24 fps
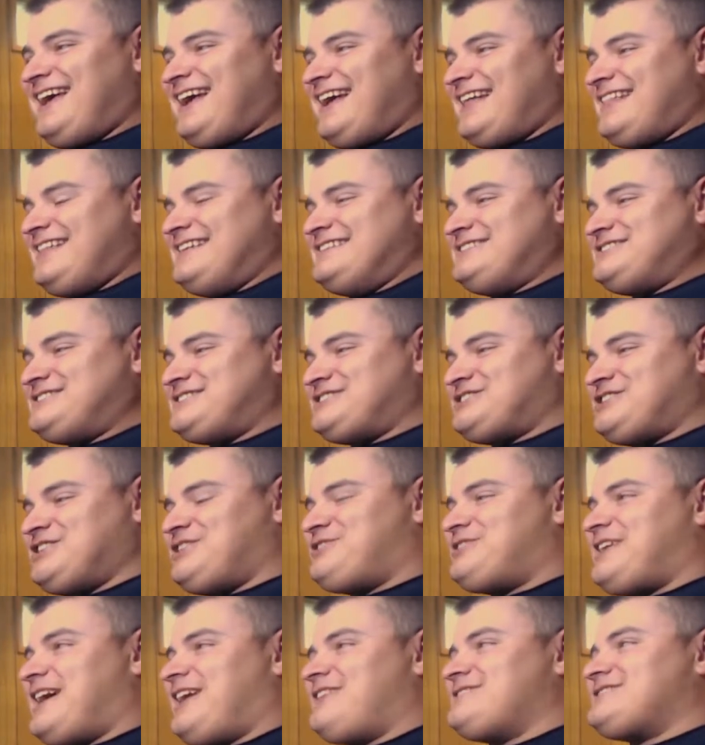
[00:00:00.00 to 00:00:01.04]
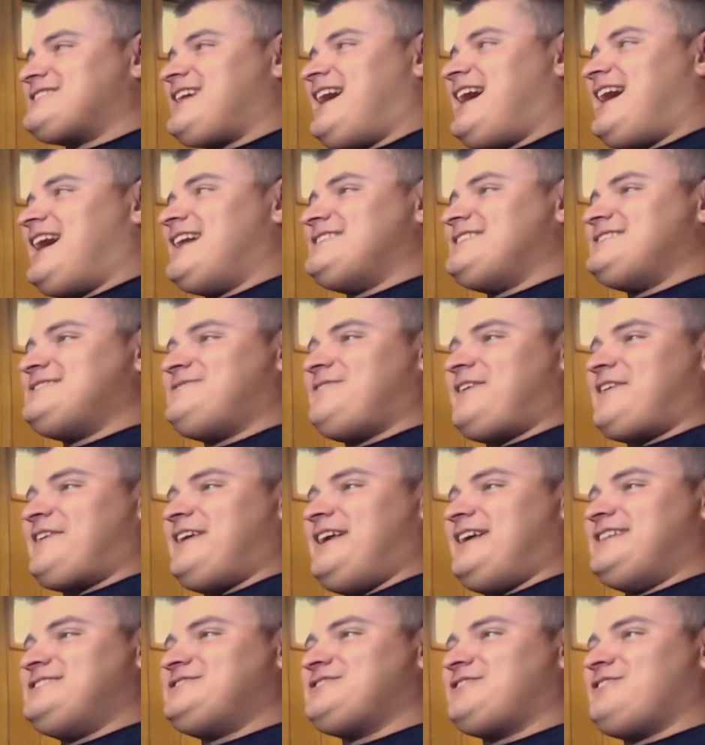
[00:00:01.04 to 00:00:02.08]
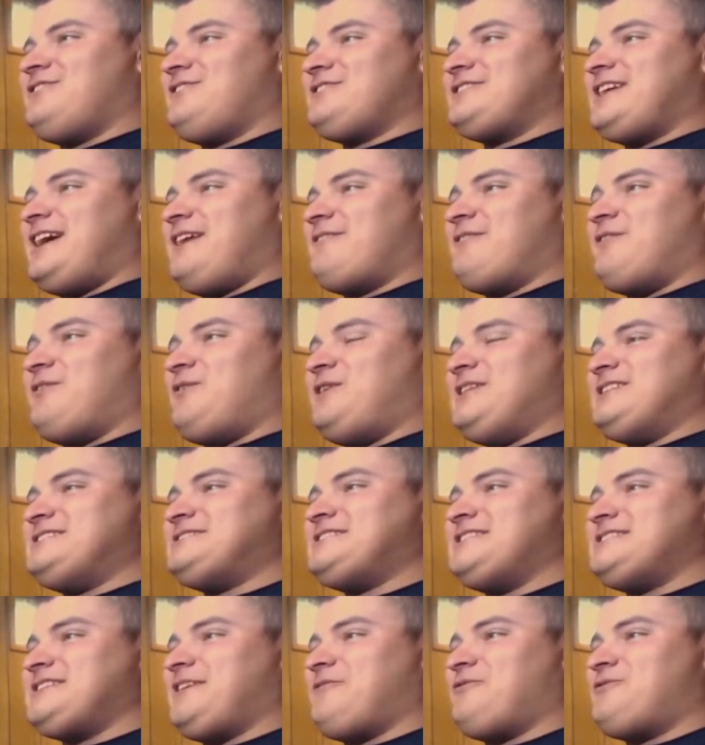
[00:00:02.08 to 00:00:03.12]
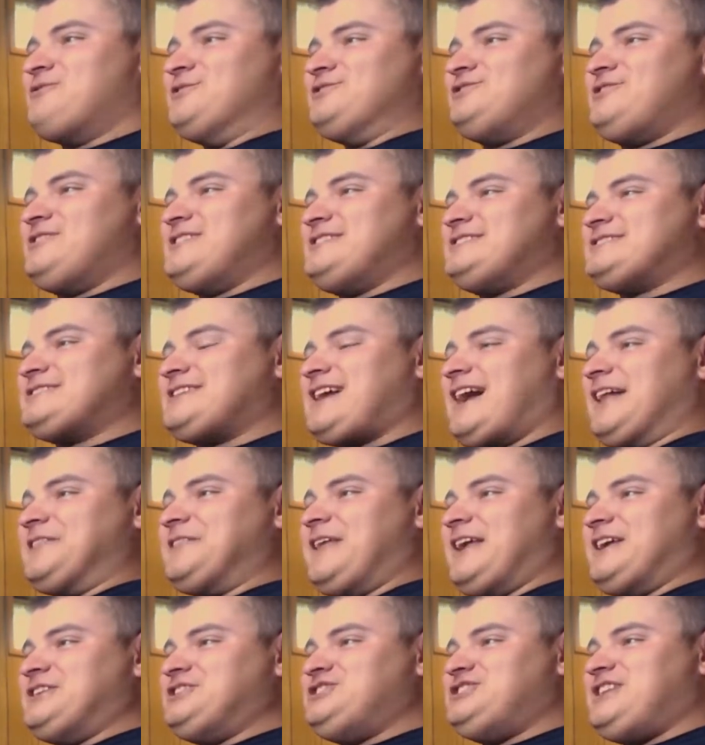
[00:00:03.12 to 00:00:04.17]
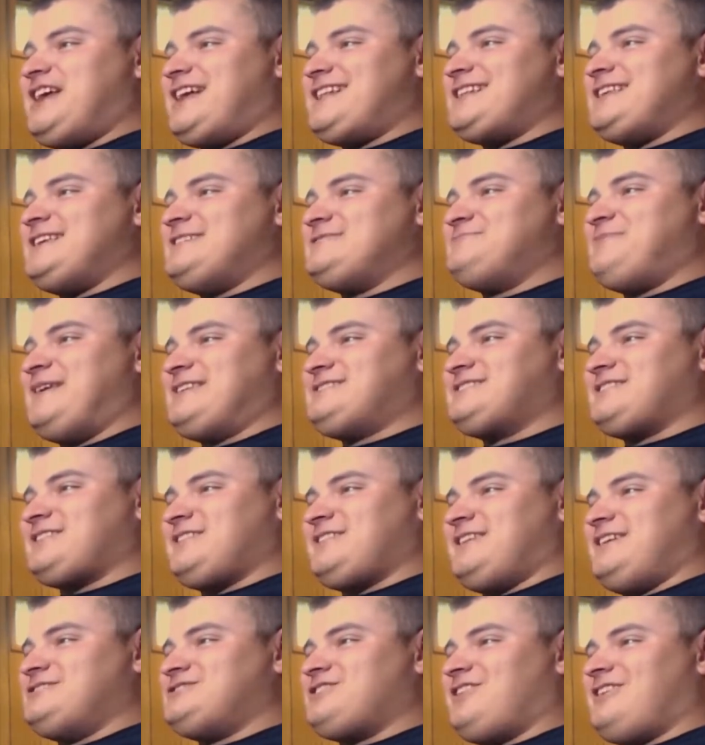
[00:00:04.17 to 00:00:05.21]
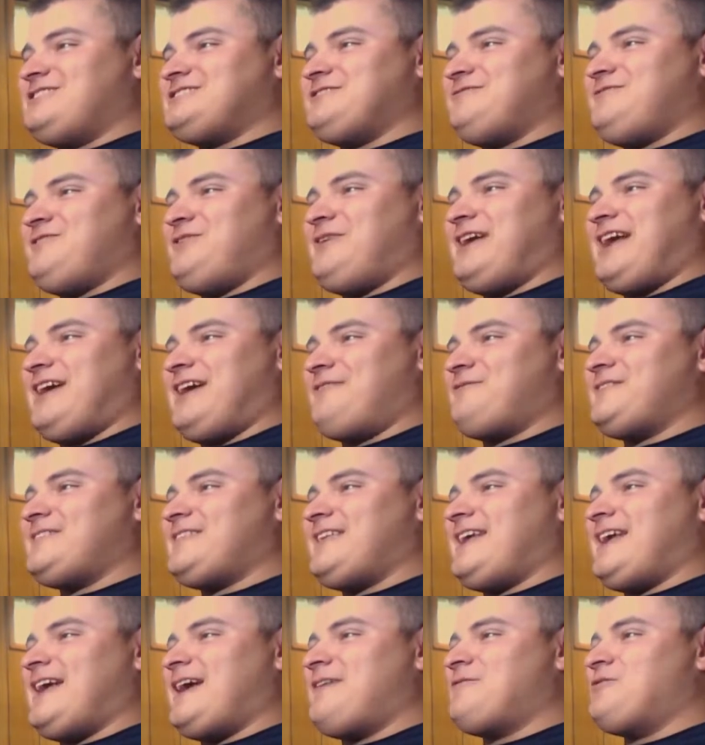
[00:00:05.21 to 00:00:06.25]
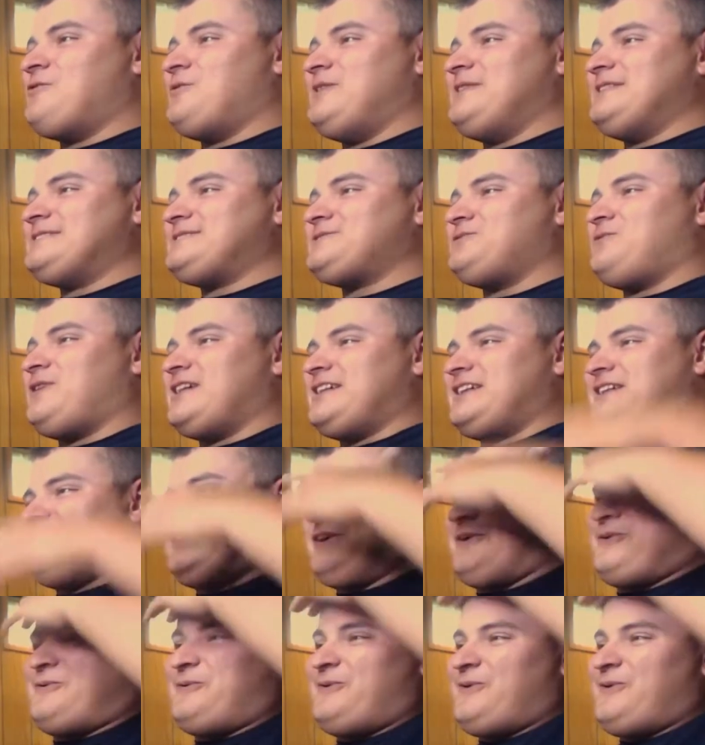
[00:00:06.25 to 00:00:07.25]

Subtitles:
It just showed how Todd is very integral to everyone, since everyone treats Todd like shit. He's basically in charge of doing everything everyone doesn't want to do.